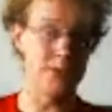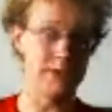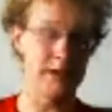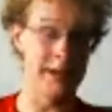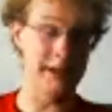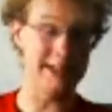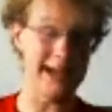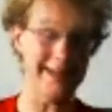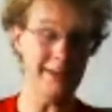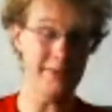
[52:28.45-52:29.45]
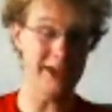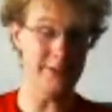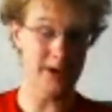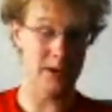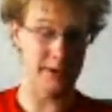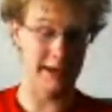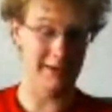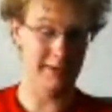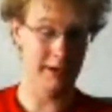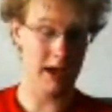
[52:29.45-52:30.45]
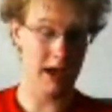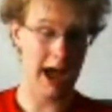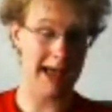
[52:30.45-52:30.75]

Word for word: So, uh, a uh, Tel Aviv company